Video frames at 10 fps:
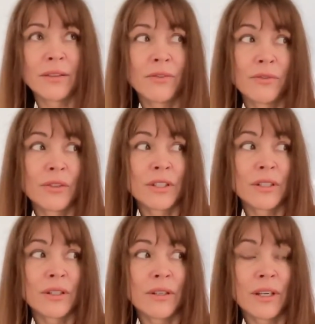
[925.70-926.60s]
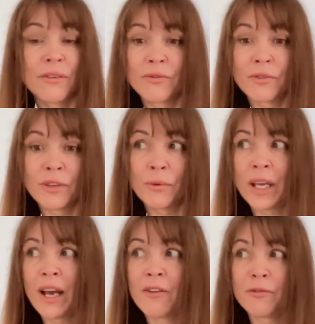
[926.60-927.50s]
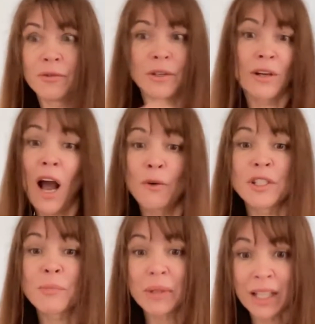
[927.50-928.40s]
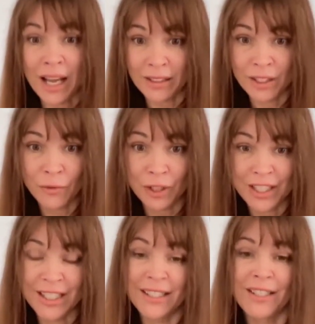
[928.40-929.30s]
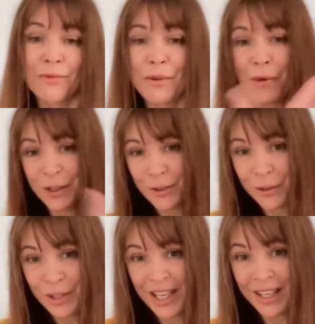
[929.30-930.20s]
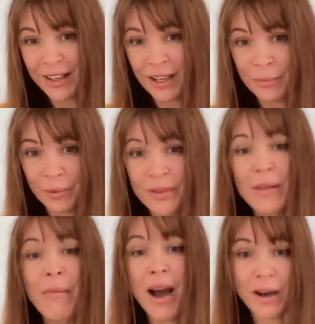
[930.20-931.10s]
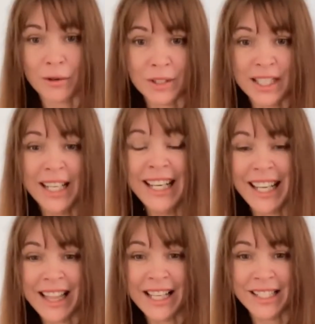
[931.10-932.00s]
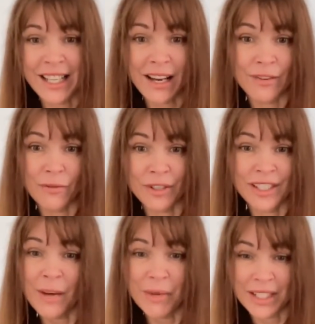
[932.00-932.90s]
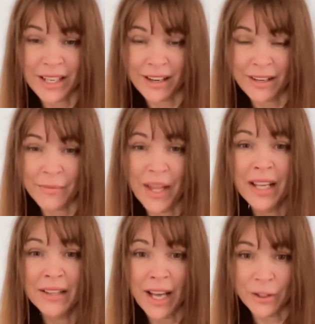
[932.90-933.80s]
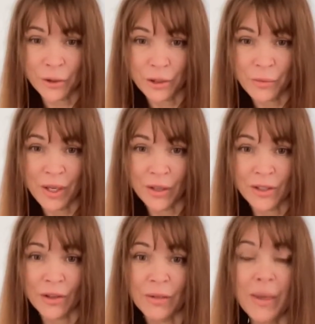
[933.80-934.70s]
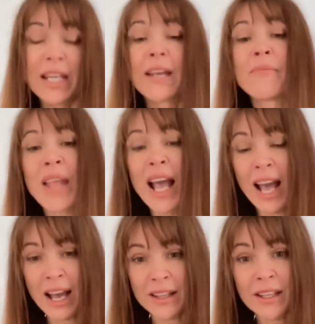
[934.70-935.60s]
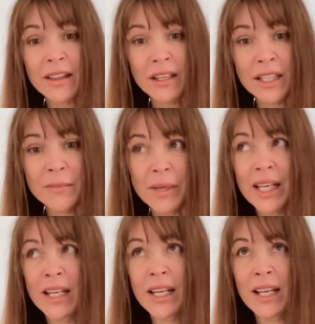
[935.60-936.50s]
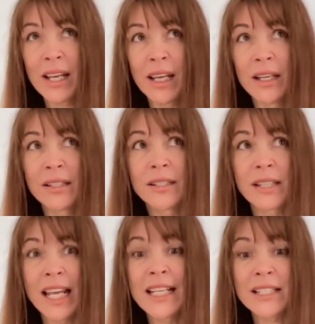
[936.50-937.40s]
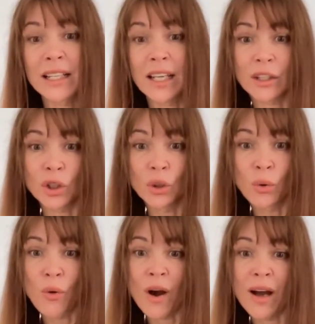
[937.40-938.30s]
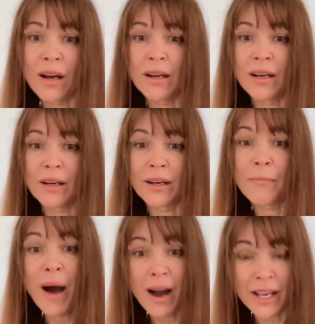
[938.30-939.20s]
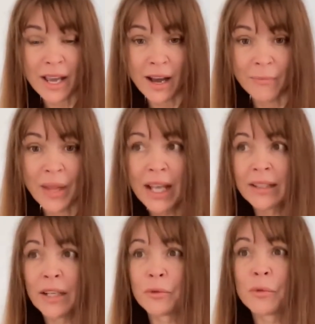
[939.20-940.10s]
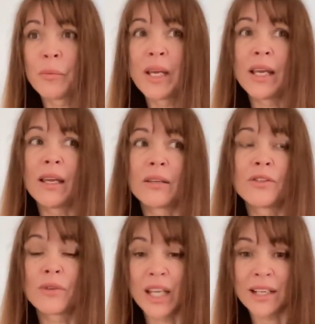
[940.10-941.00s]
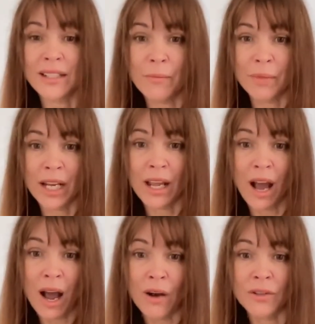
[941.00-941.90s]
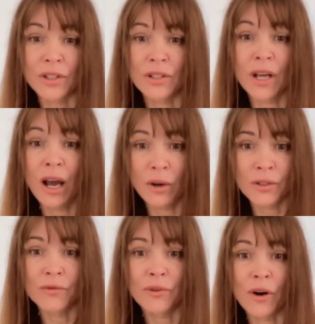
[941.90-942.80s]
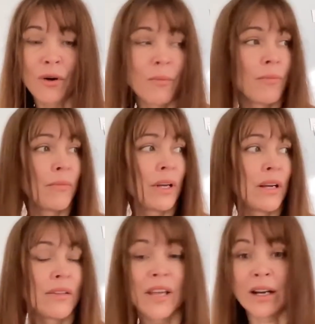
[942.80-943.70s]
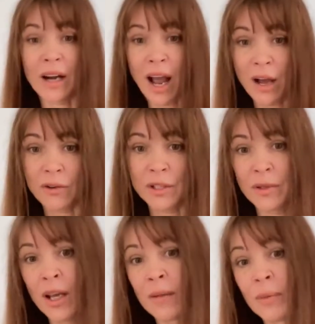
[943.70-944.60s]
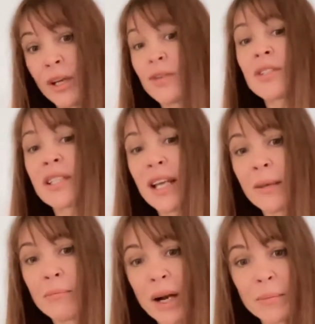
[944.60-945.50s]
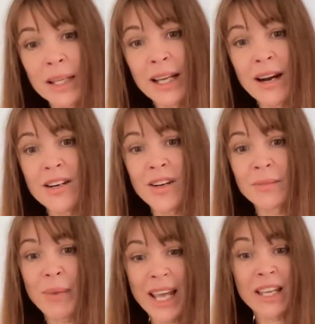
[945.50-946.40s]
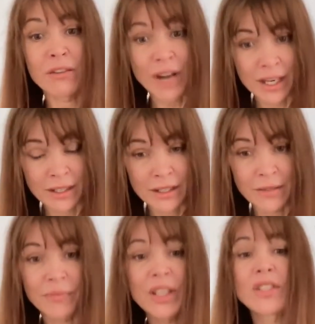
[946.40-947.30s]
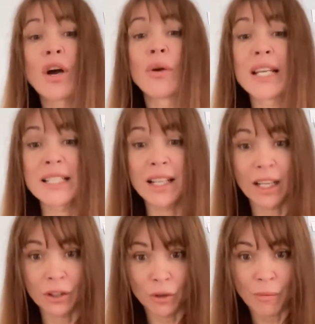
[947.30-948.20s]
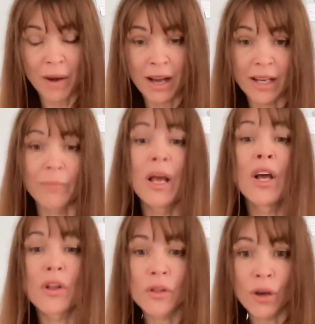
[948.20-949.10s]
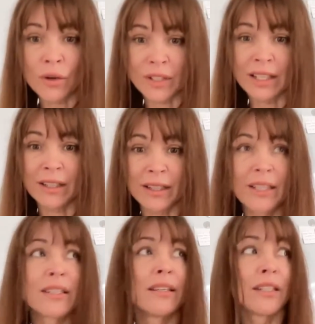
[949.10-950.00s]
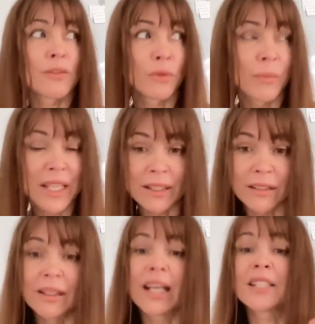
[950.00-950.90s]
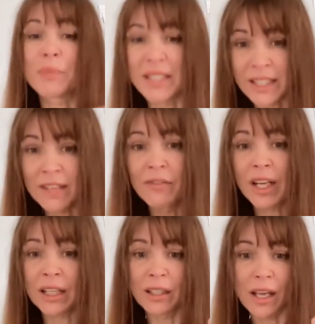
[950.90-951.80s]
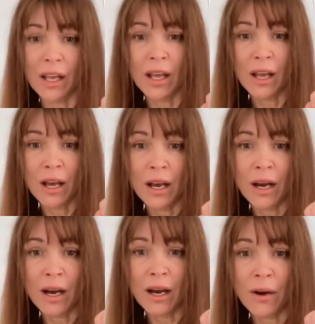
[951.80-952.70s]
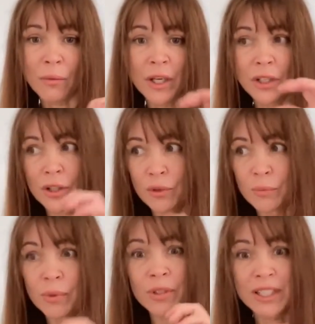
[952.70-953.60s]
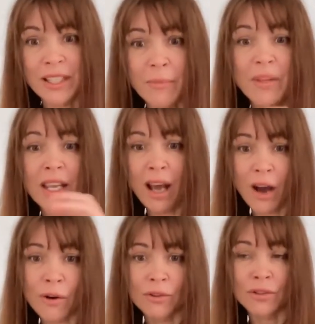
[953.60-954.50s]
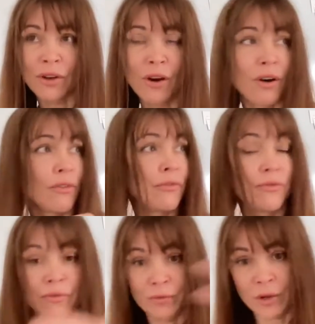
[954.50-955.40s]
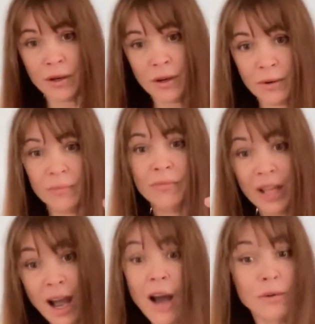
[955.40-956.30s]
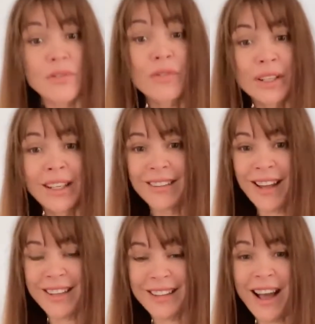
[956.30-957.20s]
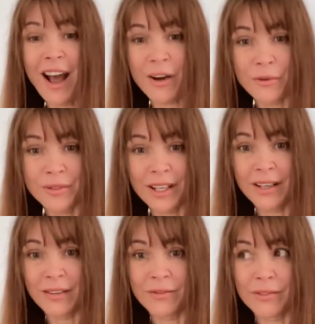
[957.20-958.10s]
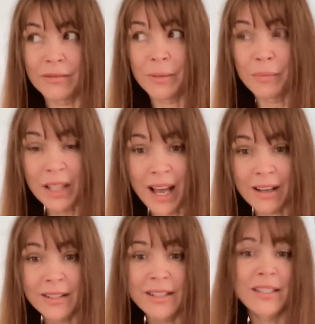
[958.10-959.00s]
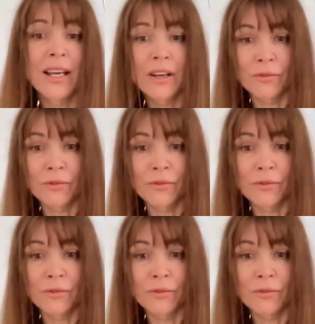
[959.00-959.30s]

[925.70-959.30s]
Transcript: for uh, if if we have uh, house plants, for instance, and we want to take uh, put them out in the sun for summertime, that could be also the meaning. And the third meaning is islik noa uh, maya. That would be to kick somebody out out from uh, their house because they probably are not paying rent. So is lichnomayam. Though th this would be like specifically uh, when you put something out of uh, house, really, like the house, uh, the plants